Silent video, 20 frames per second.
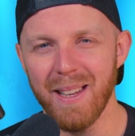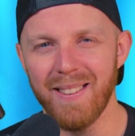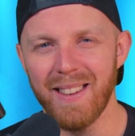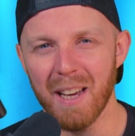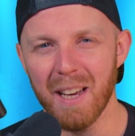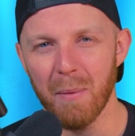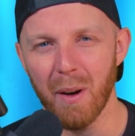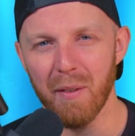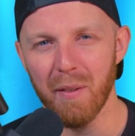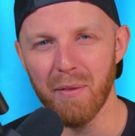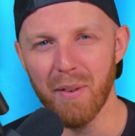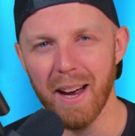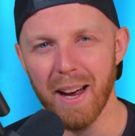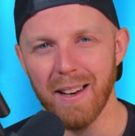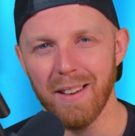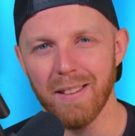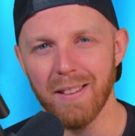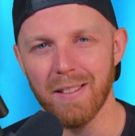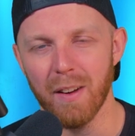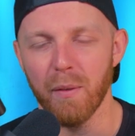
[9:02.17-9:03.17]
for me today, my
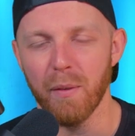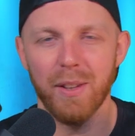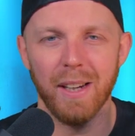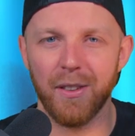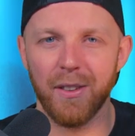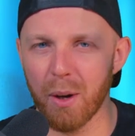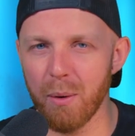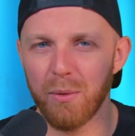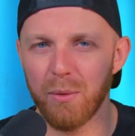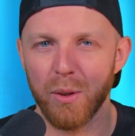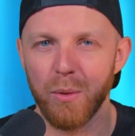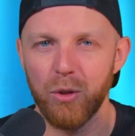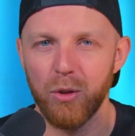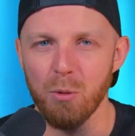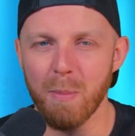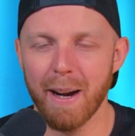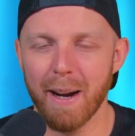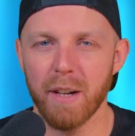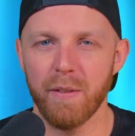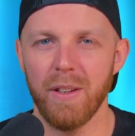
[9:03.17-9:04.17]
friends. Obviously, I don't
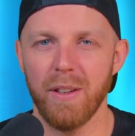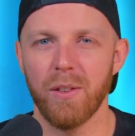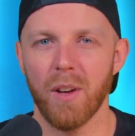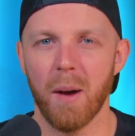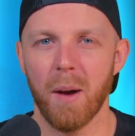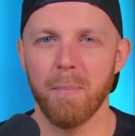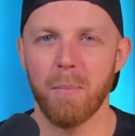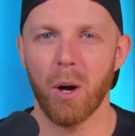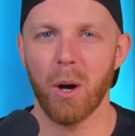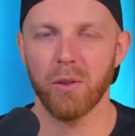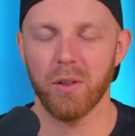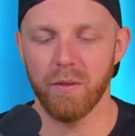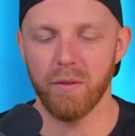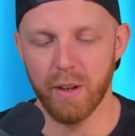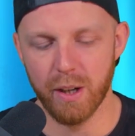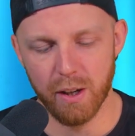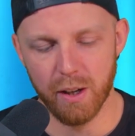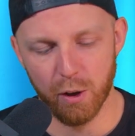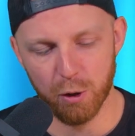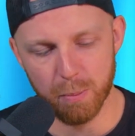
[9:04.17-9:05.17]
do too many of these
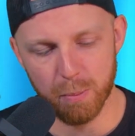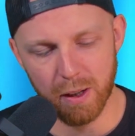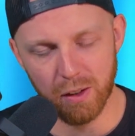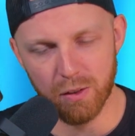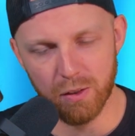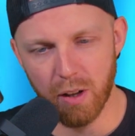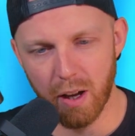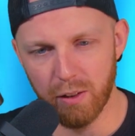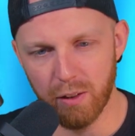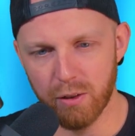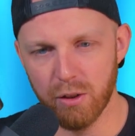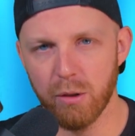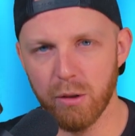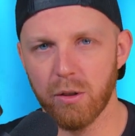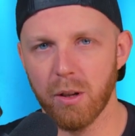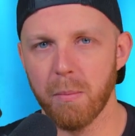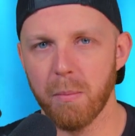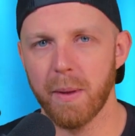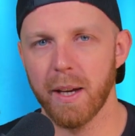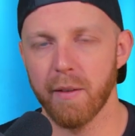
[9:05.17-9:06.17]
unboxing videos, but it's nice to
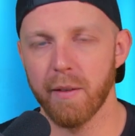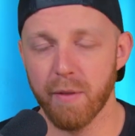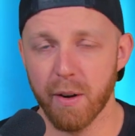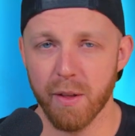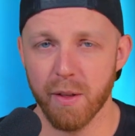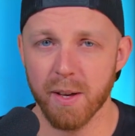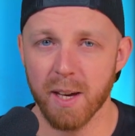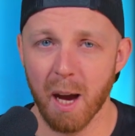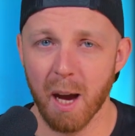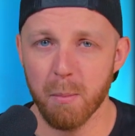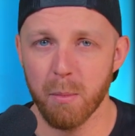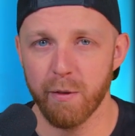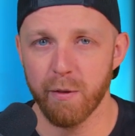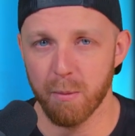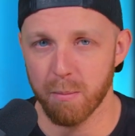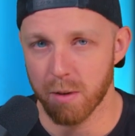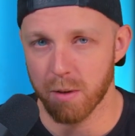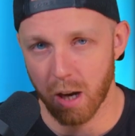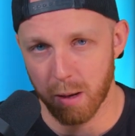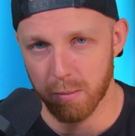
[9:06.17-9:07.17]
do something in front of the
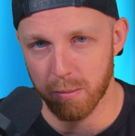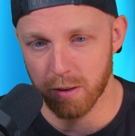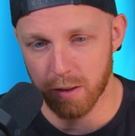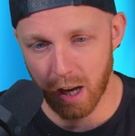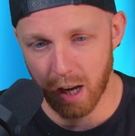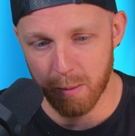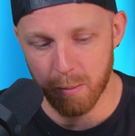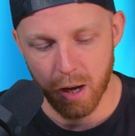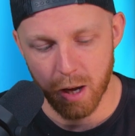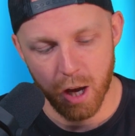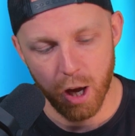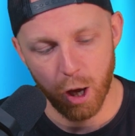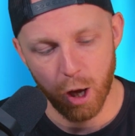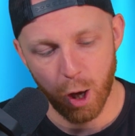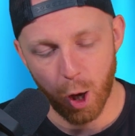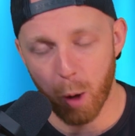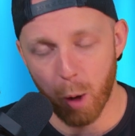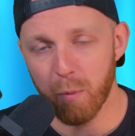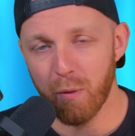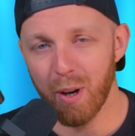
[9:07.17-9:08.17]
camera from time to time.
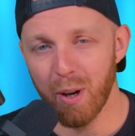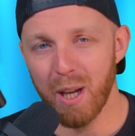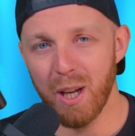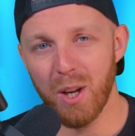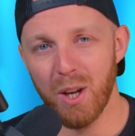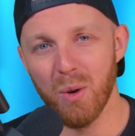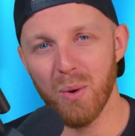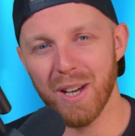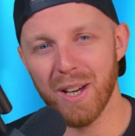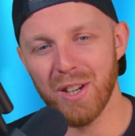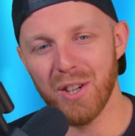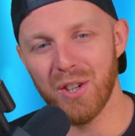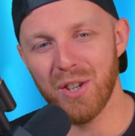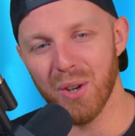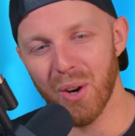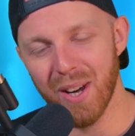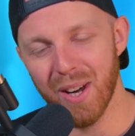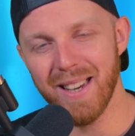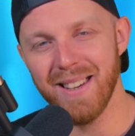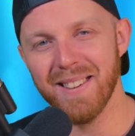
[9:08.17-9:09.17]
Hopefully you
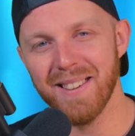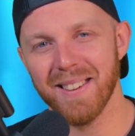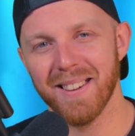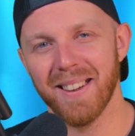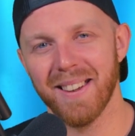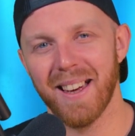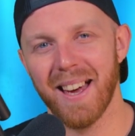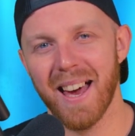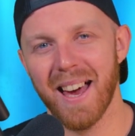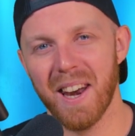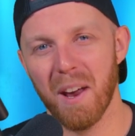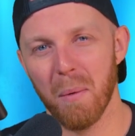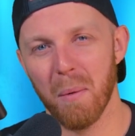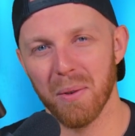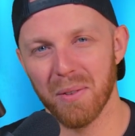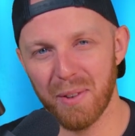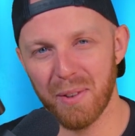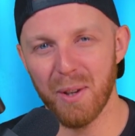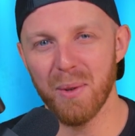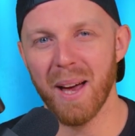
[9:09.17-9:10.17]
enjoyed, and
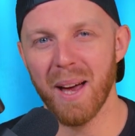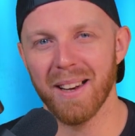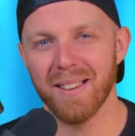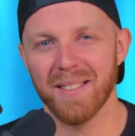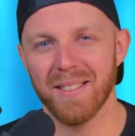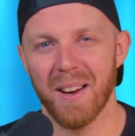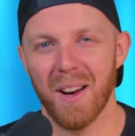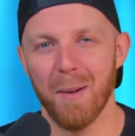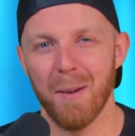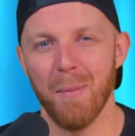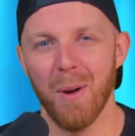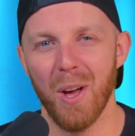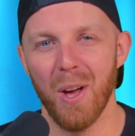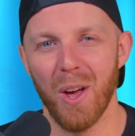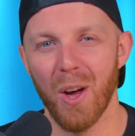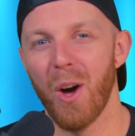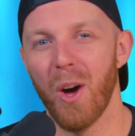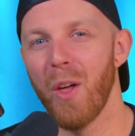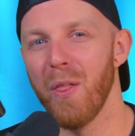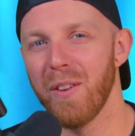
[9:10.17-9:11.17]
I will see you next time
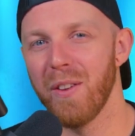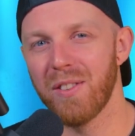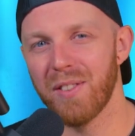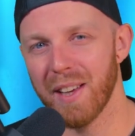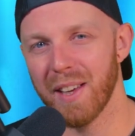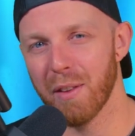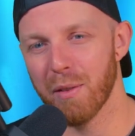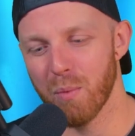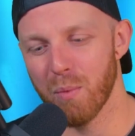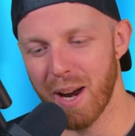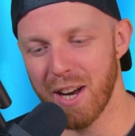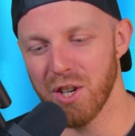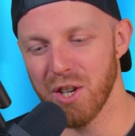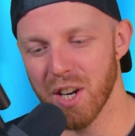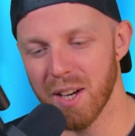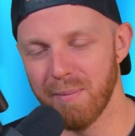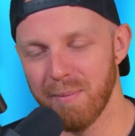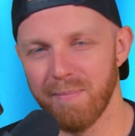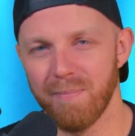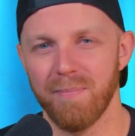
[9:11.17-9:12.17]
on the 6th
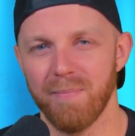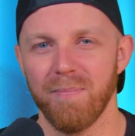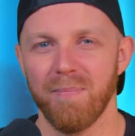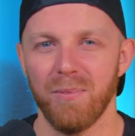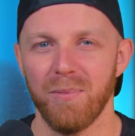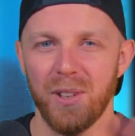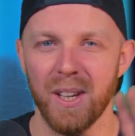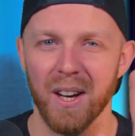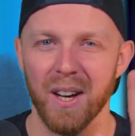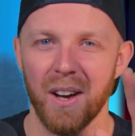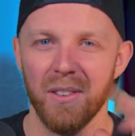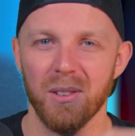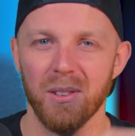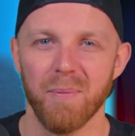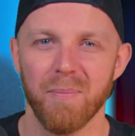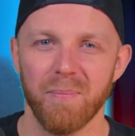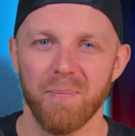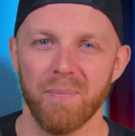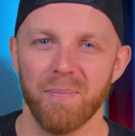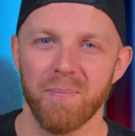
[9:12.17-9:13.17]
Ranger. See you
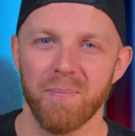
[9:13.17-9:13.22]
guys.